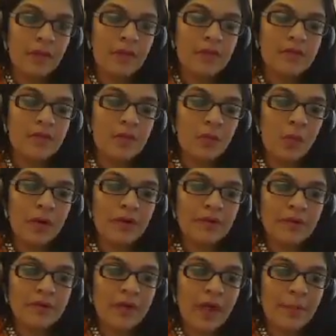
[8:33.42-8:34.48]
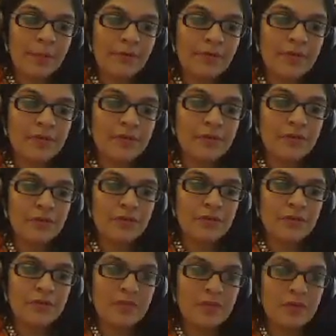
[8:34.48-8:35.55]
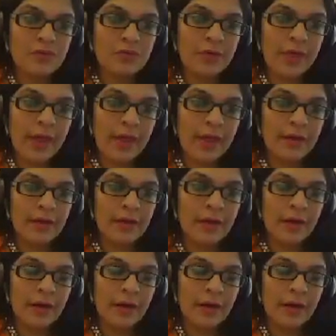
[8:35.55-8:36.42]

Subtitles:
So what are the type of institutions that you can